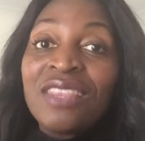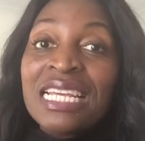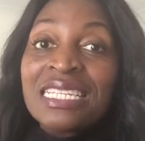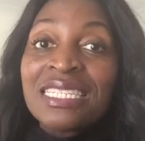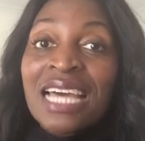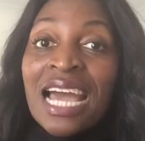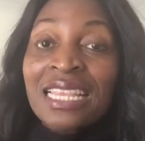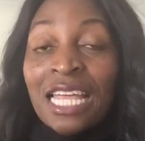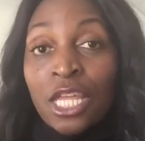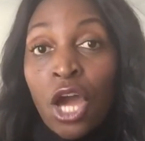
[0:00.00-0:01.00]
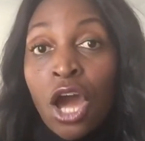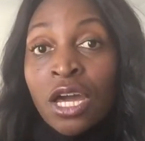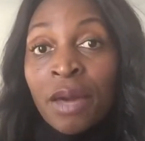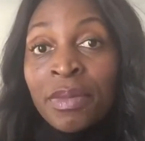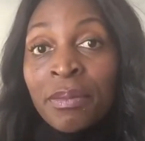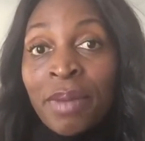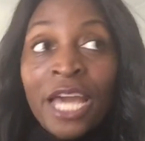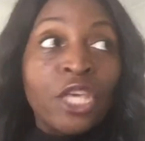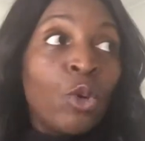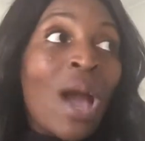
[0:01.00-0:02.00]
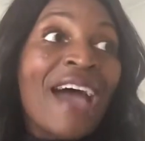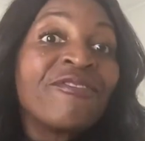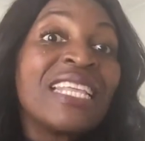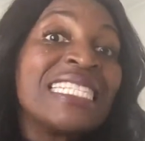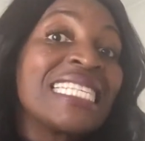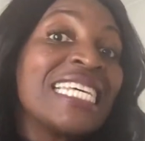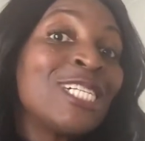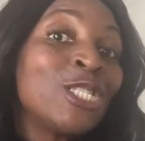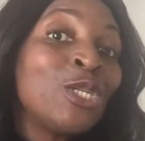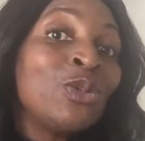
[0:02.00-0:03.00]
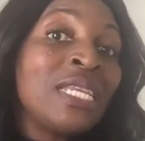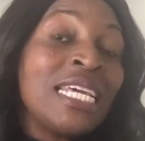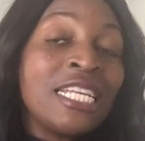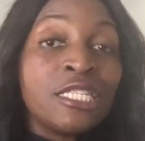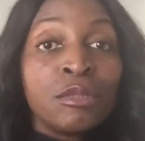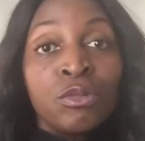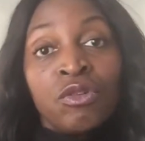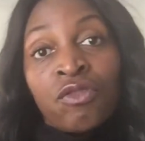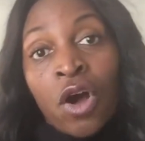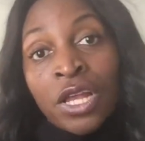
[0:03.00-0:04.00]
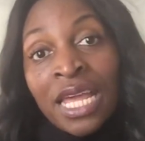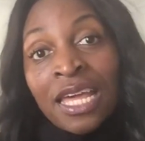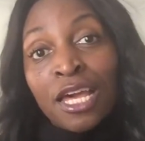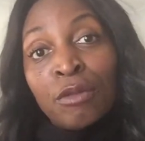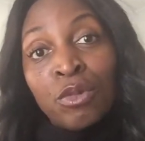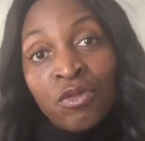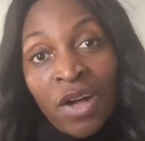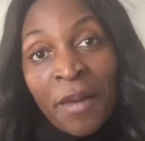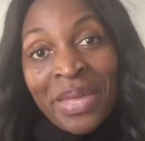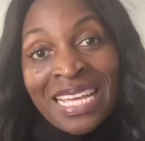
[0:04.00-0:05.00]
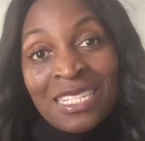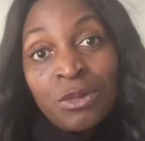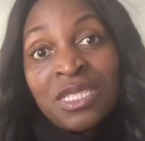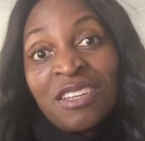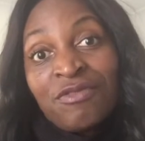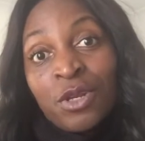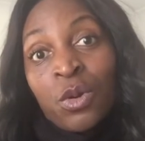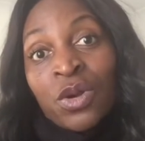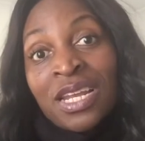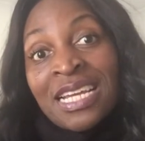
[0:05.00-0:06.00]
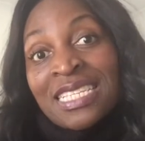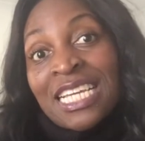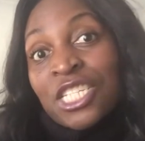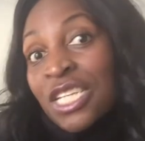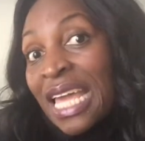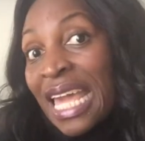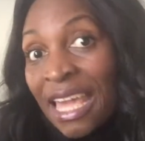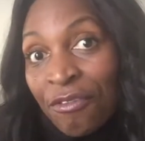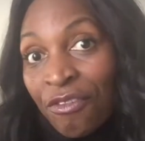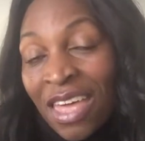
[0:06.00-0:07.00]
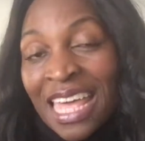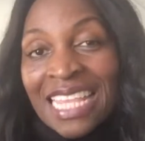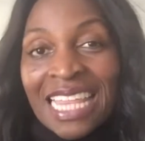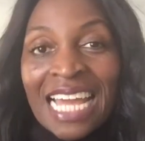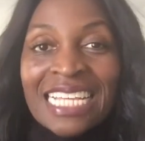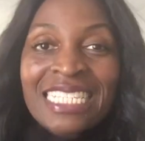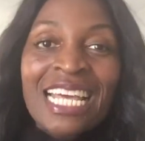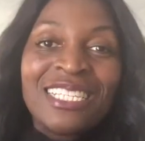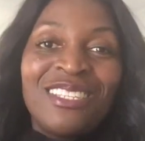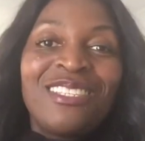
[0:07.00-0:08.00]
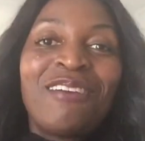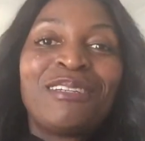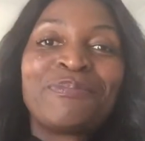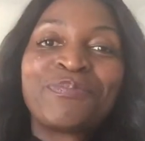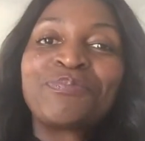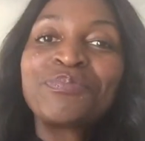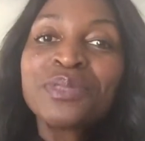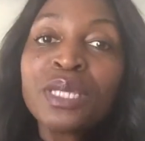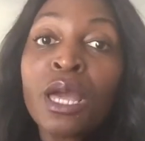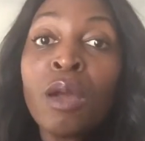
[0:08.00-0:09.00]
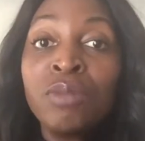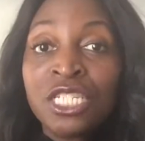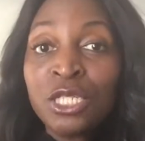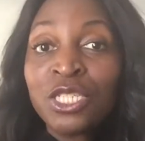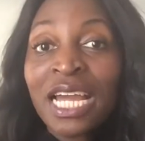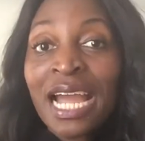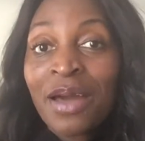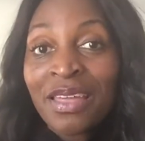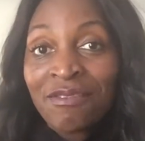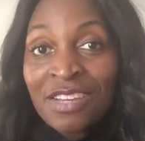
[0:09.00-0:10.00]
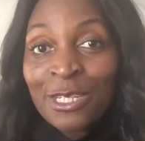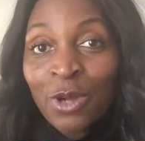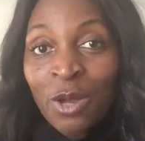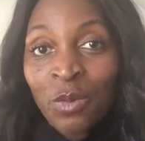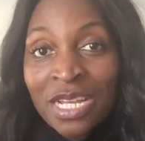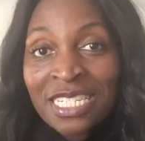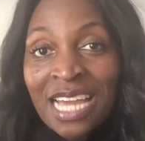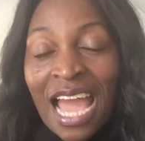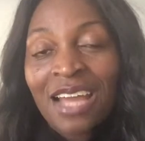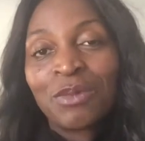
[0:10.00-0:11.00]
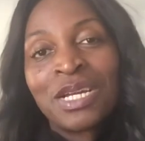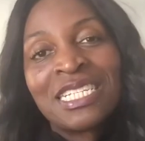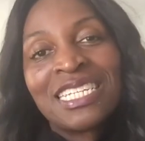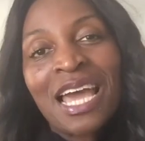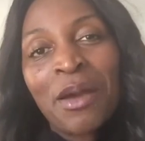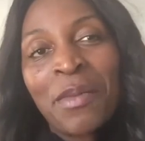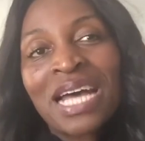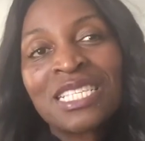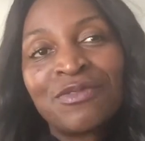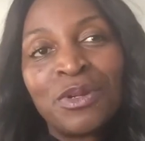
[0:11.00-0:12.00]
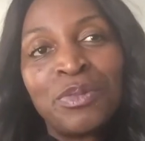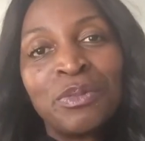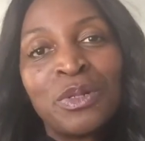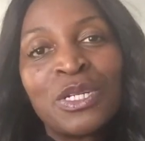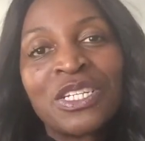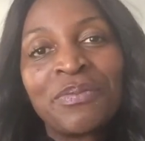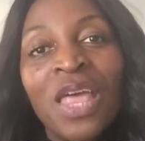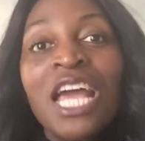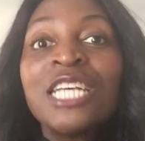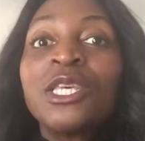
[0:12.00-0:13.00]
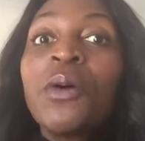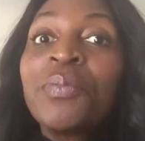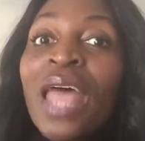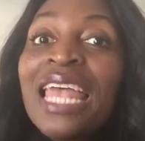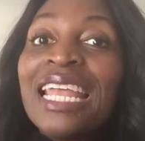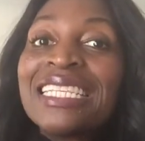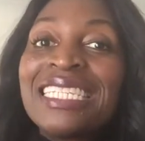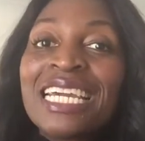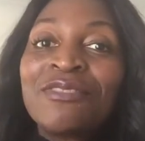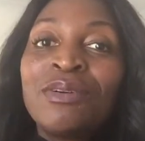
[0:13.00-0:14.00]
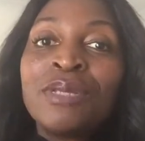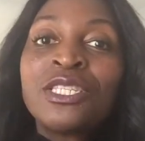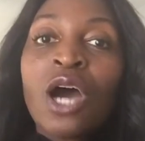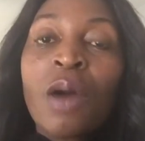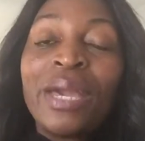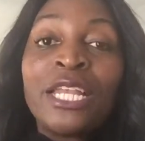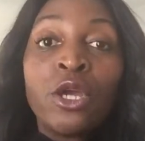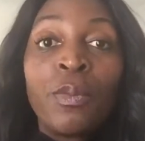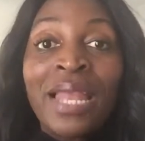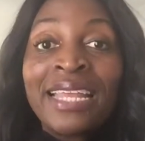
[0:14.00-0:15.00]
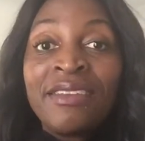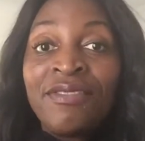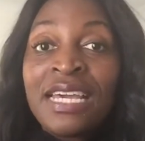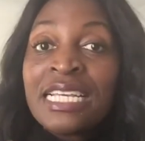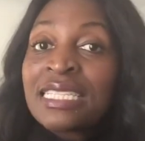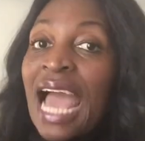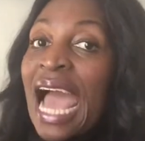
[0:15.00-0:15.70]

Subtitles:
they decide that they are coming back, you have the skills you need to move on and move up into a different organization if that is necessary. But do check out that video on when to ask for a promotion. So let's take it from the top. In your planning phase,